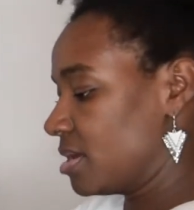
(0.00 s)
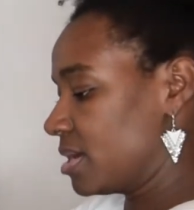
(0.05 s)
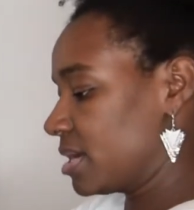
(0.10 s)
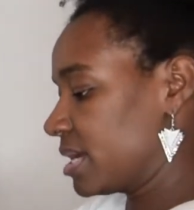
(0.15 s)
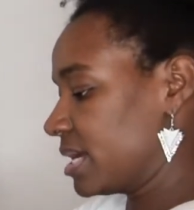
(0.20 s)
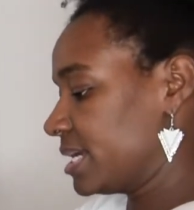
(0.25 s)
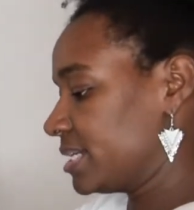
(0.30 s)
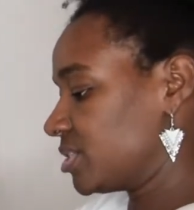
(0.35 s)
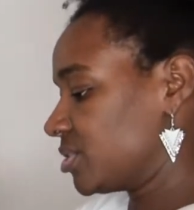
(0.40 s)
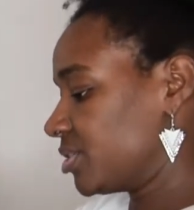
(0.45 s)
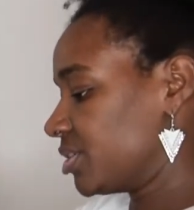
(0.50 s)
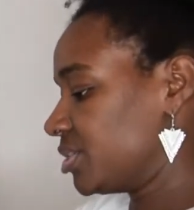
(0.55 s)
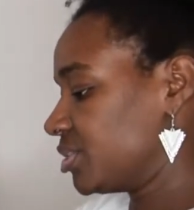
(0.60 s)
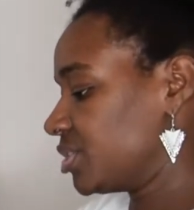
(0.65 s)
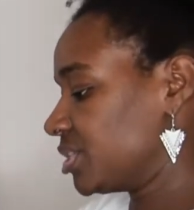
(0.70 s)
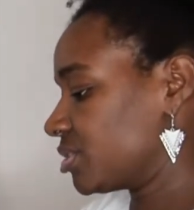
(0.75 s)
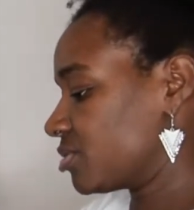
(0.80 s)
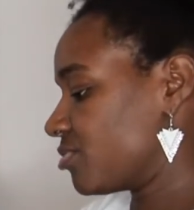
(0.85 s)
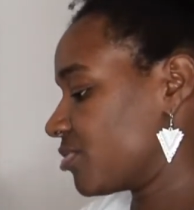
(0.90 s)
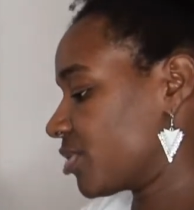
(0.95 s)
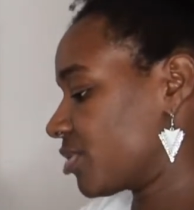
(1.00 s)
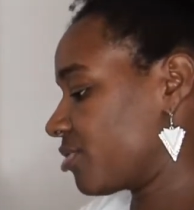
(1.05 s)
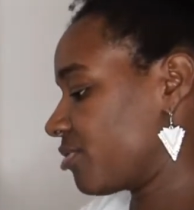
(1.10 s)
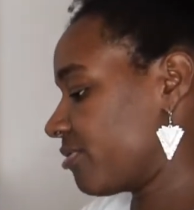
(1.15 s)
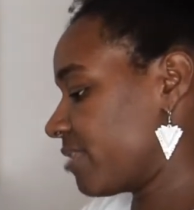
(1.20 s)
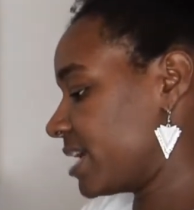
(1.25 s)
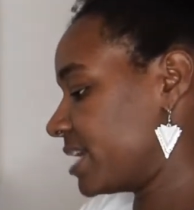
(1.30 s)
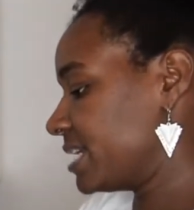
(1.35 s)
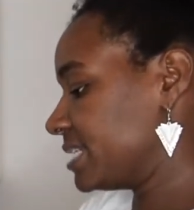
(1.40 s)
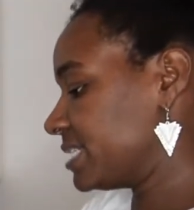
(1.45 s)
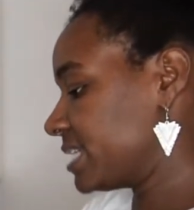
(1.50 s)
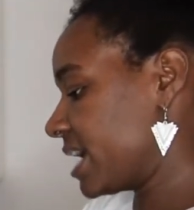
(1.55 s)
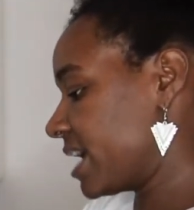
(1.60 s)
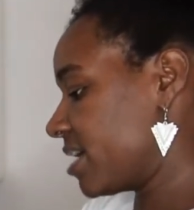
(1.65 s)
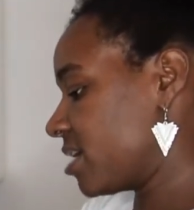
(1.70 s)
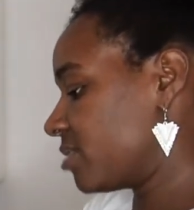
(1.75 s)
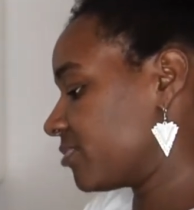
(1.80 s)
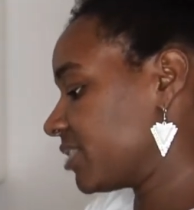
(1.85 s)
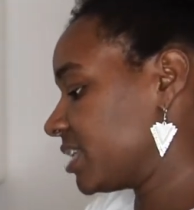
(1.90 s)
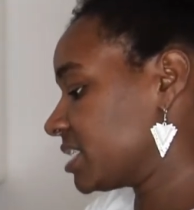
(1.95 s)
Okay, so you're just going to grate it
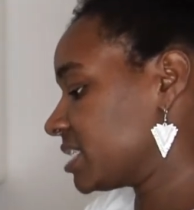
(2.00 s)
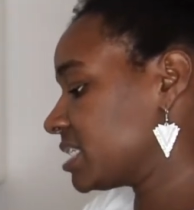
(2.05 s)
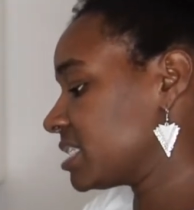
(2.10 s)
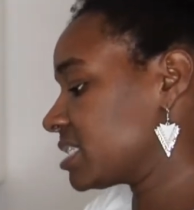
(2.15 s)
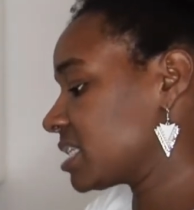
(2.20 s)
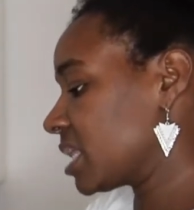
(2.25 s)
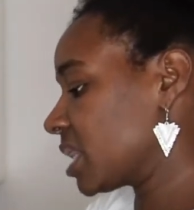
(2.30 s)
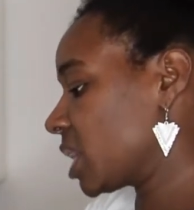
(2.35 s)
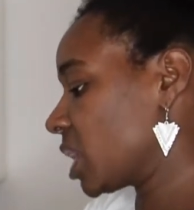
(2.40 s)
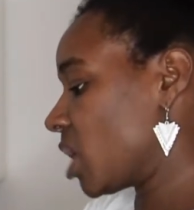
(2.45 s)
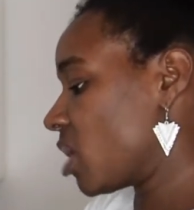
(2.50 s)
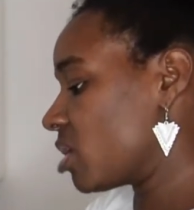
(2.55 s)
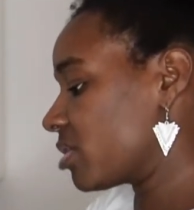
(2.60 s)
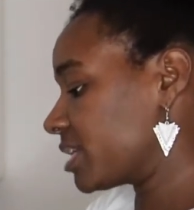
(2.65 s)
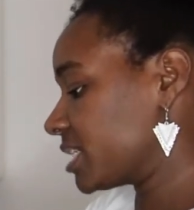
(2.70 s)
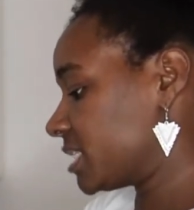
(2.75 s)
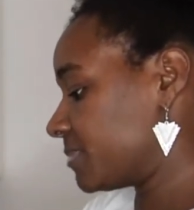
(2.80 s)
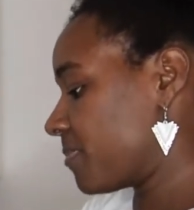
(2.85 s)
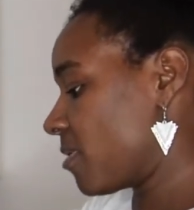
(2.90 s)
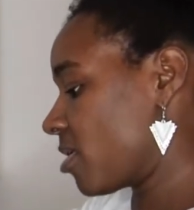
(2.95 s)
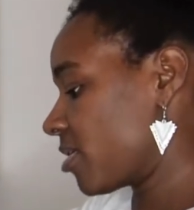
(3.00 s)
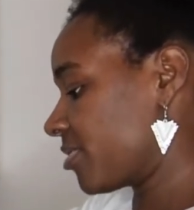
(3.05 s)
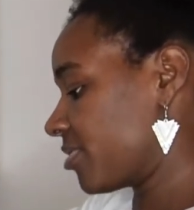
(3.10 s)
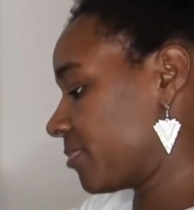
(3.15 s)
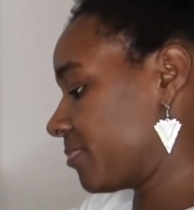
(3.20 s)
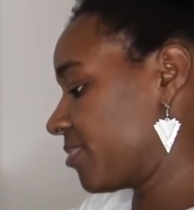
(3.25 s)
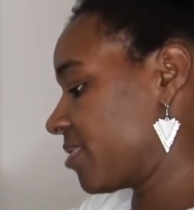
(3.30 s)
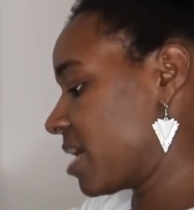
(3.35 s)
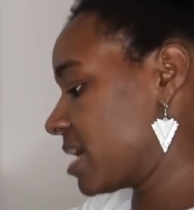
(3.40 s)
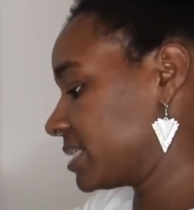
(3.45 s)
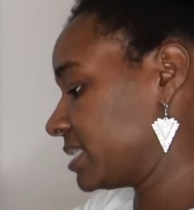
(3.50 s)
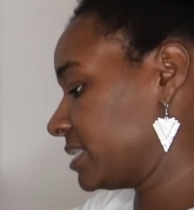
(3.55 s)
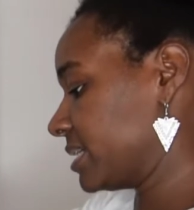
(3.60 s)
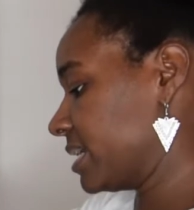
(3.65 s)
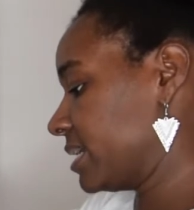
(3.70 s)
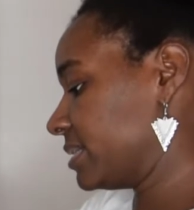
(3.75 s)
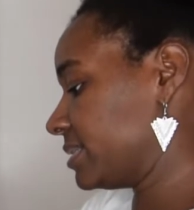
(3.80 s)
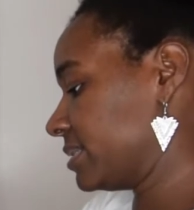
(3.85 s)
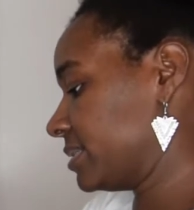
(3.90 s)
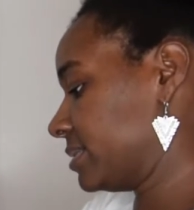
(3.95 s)
down. This is the longest part of the
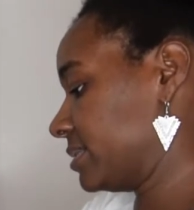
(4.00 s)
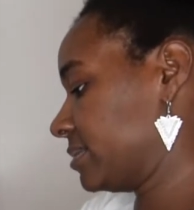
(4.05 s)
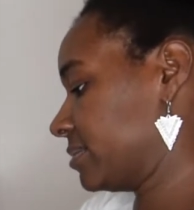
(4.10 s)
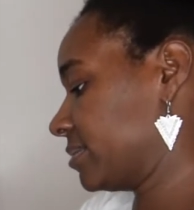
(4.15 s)
process.